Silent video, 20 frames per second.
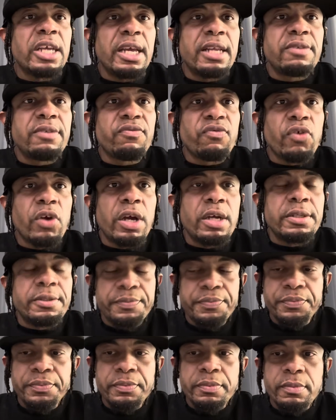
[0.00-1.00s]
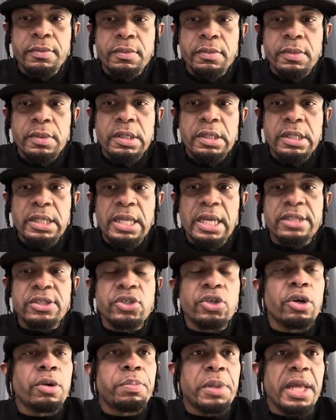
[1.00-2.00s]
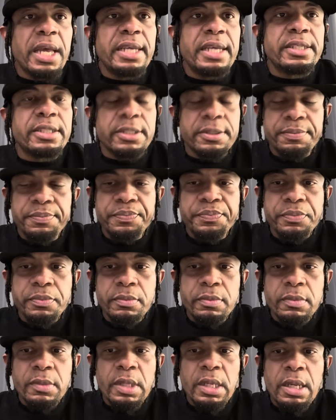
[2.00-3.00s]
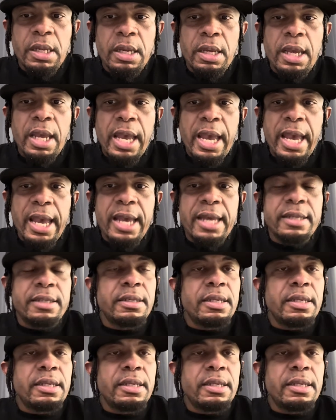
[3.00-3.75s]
and run that took place, and